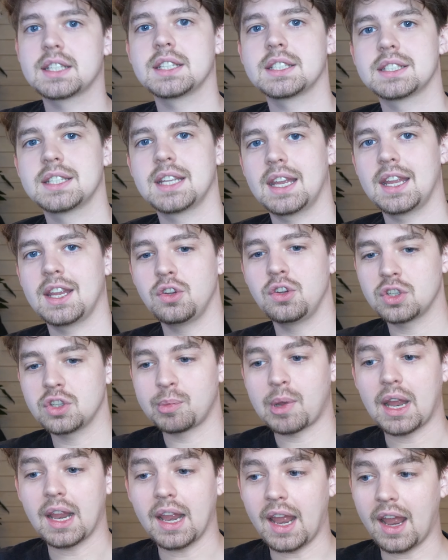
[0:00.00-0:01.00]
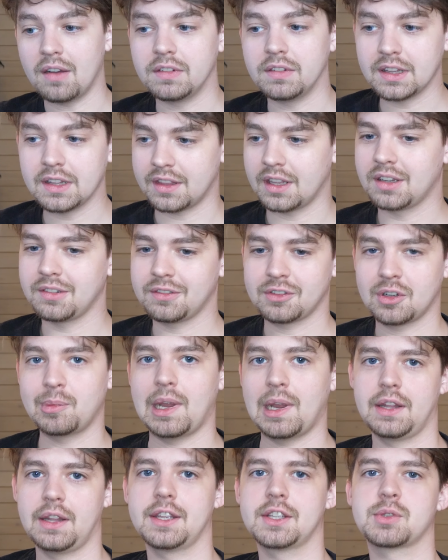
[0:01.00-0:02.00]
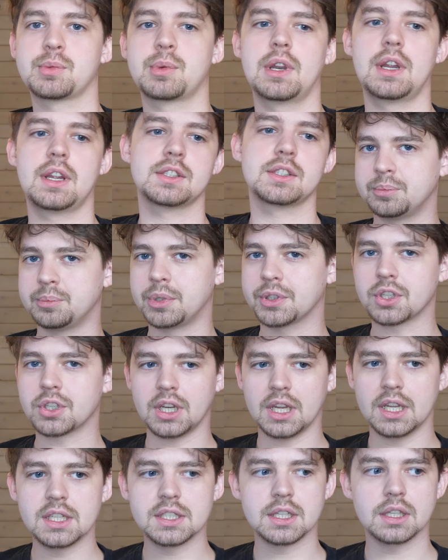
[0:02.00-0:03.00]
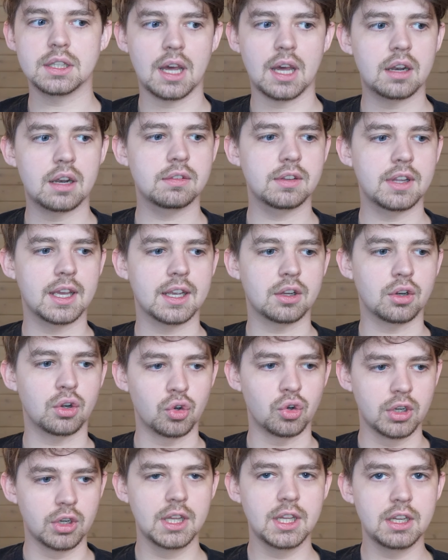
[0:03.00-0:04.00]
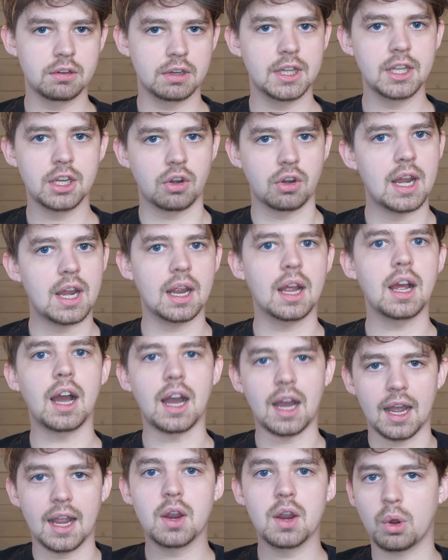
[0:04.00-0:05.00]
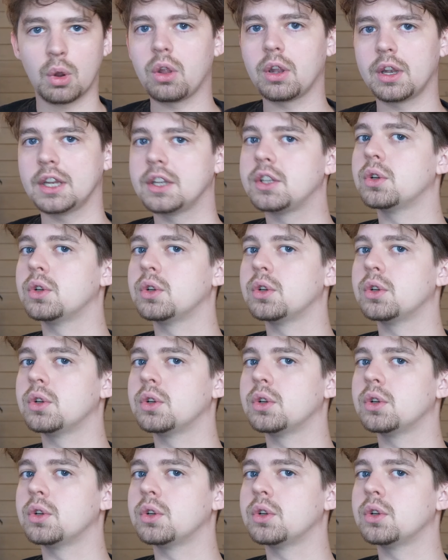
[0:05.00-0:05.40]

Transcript: to say you should buy everything from AliExpress, but there is a lot of really great high quality